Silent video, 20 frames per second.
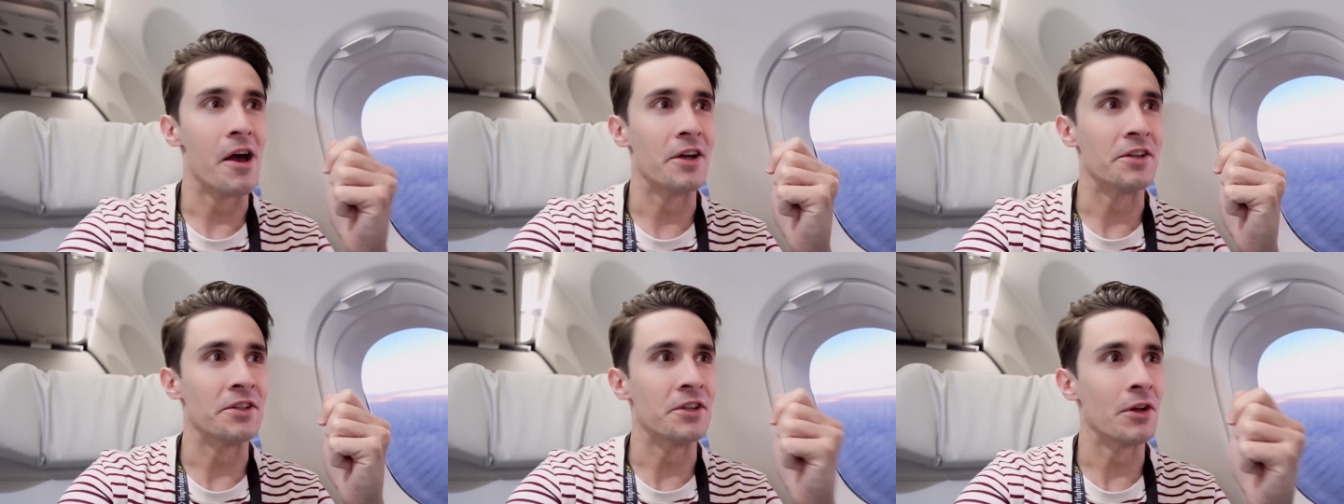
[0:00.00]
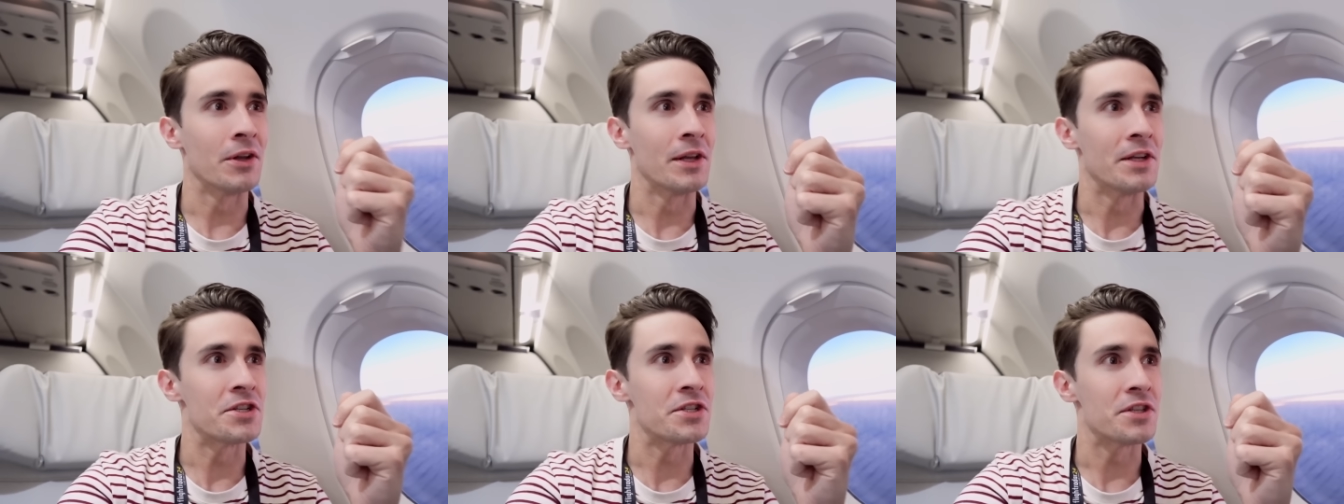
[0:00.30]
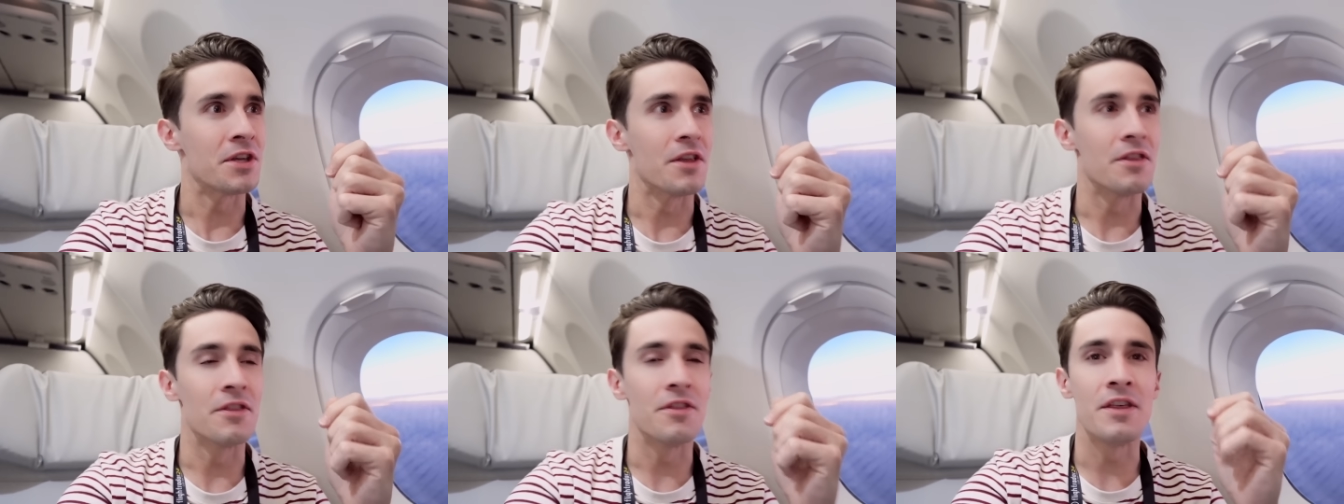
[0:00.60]
acknowledge
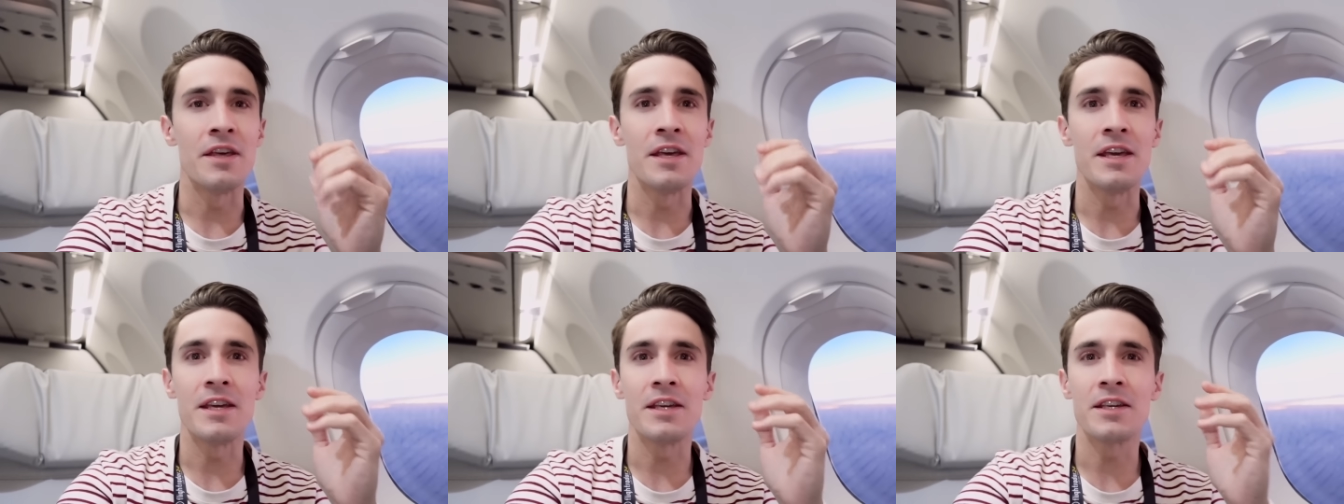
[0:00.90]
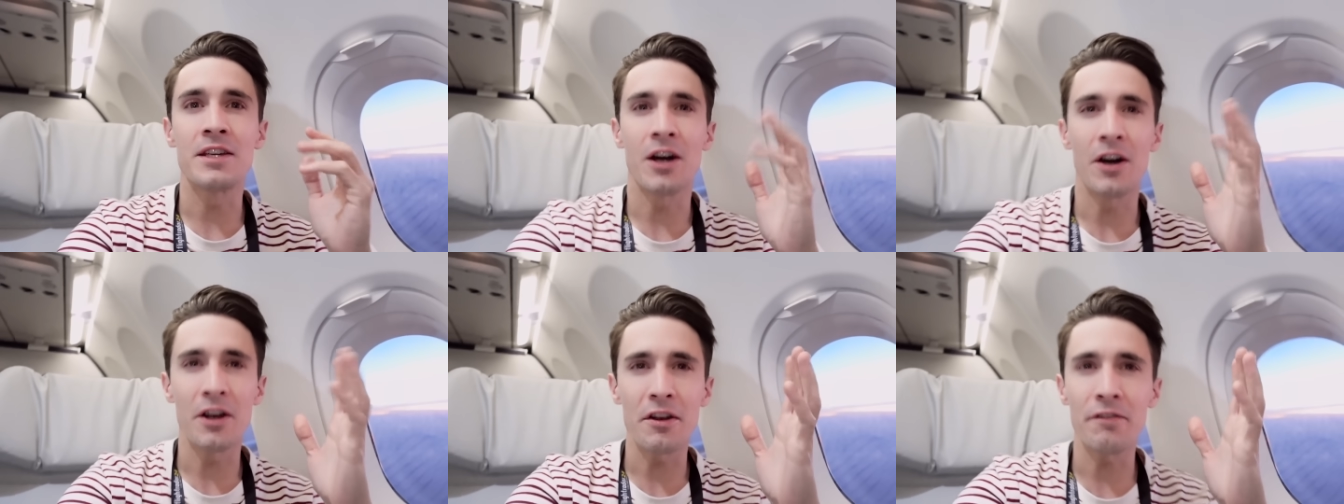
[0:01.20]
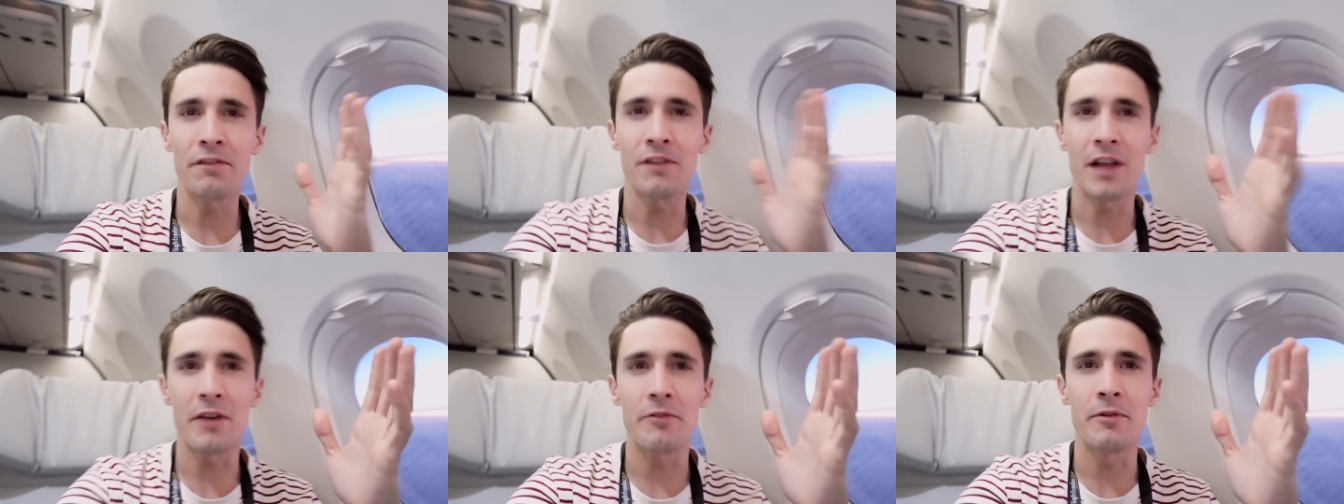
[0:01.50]
that the kind
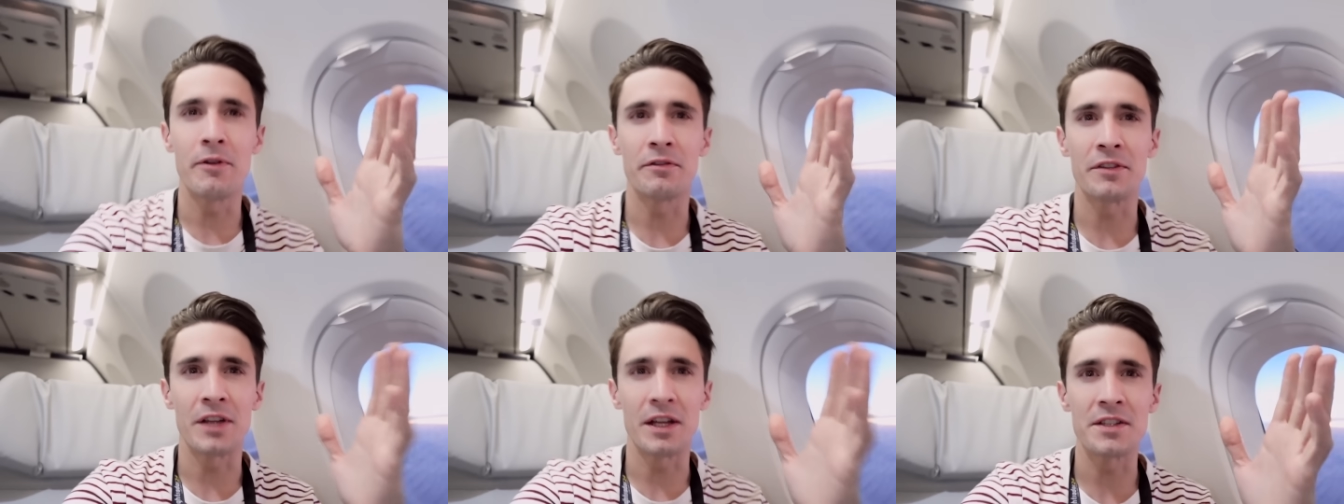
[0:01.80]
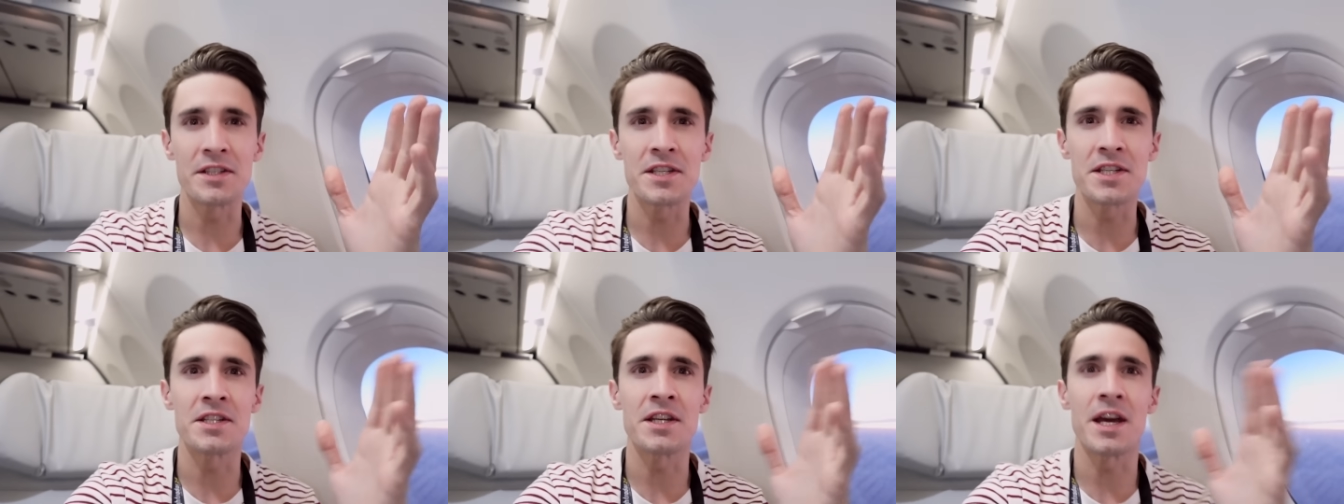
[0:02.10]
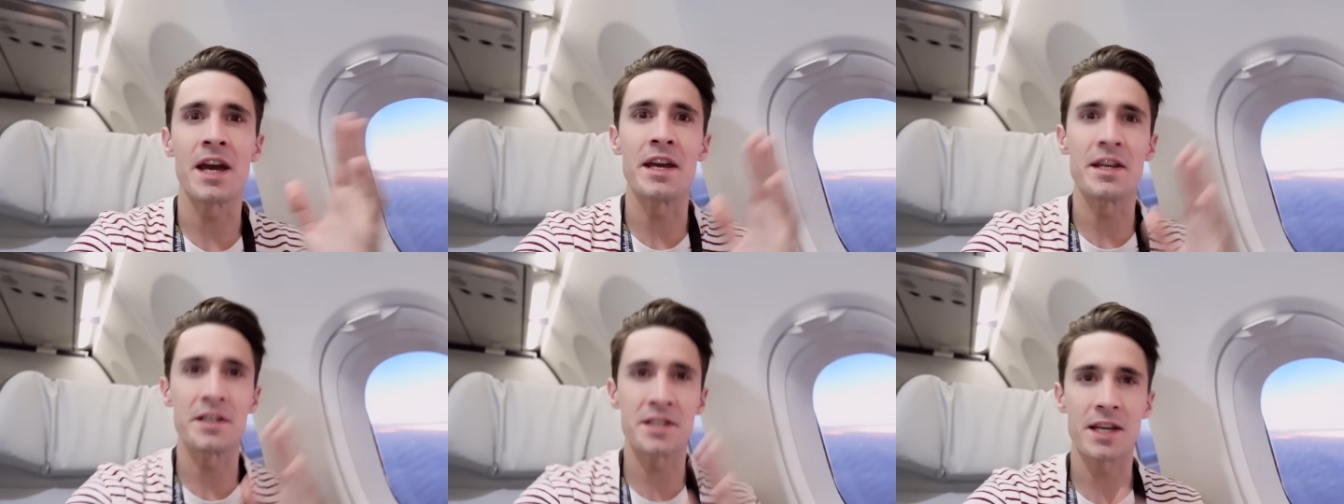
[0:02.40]
of flight we've done
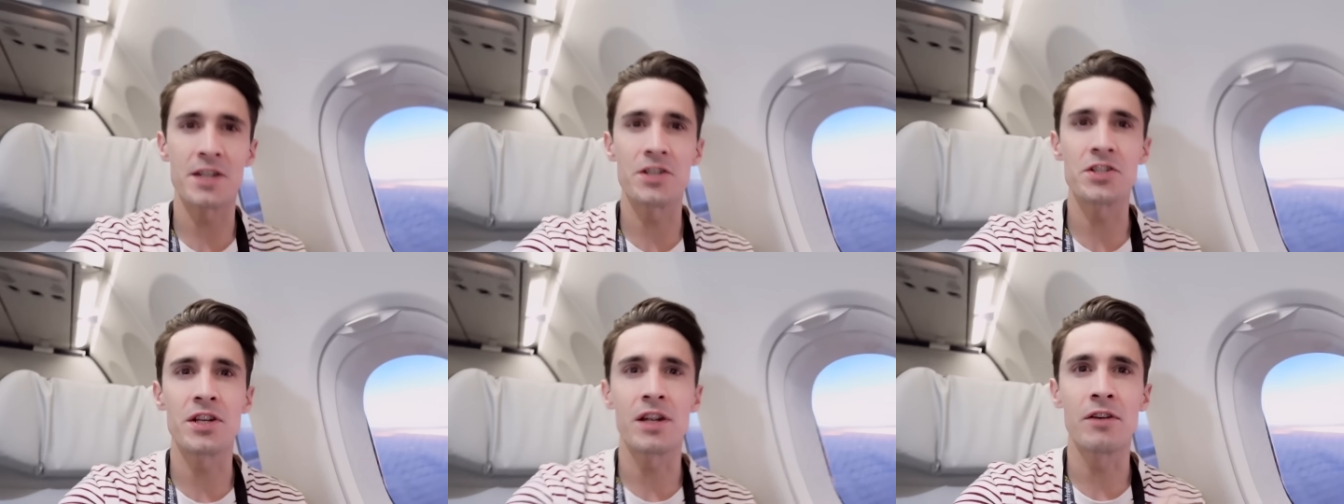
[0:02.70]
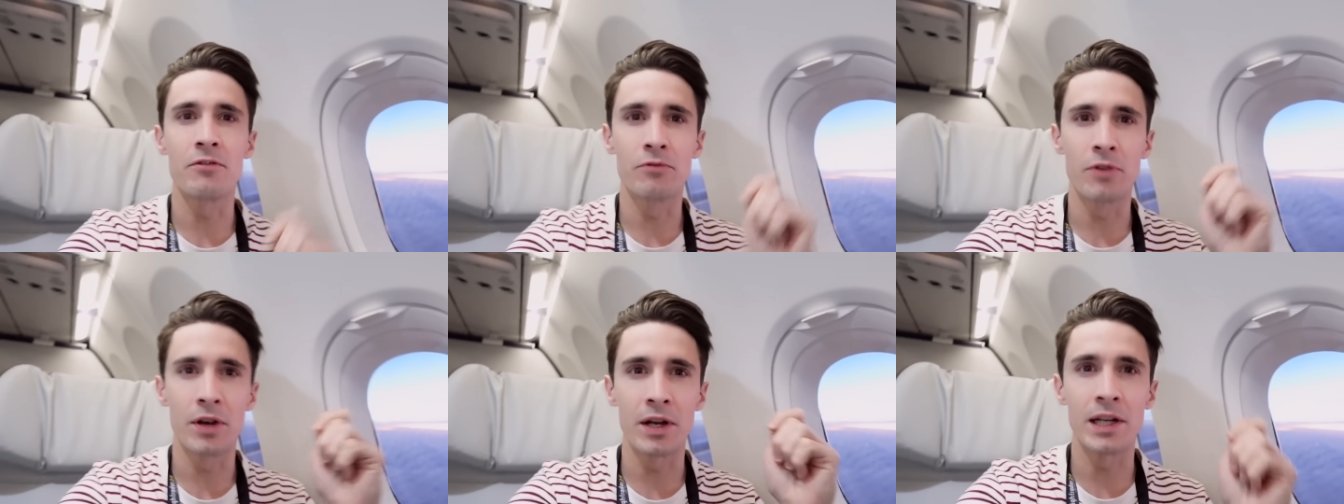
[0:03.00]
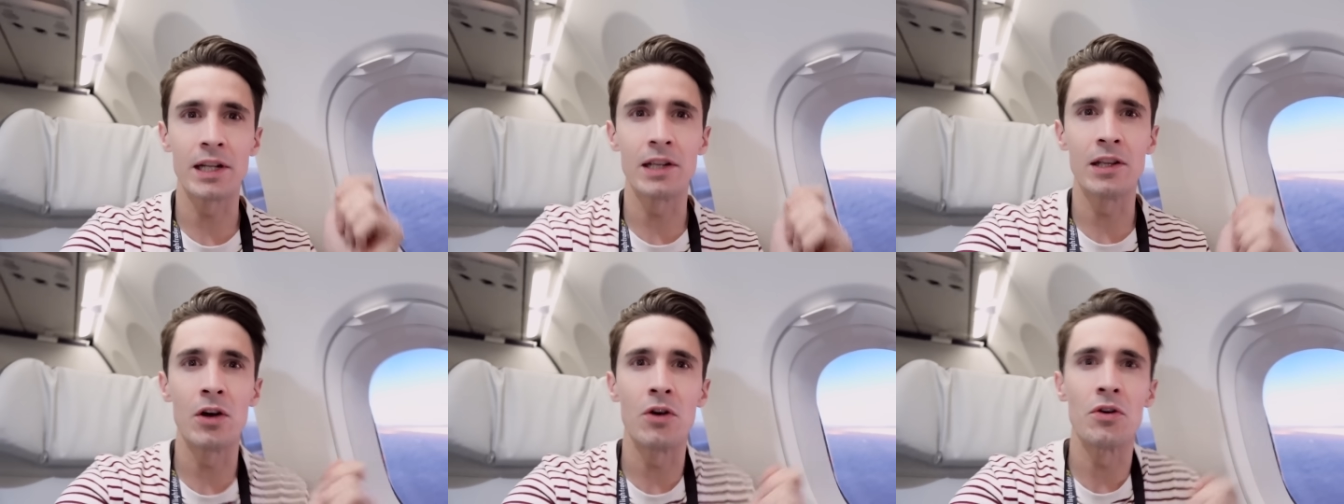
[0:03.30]
today, essentially a
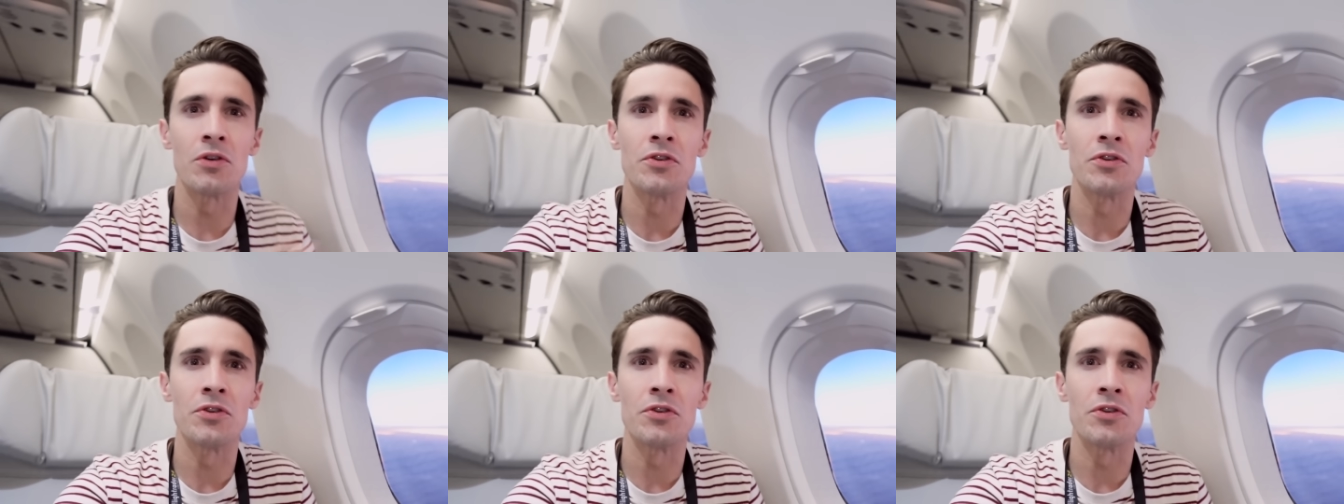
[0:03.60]
really long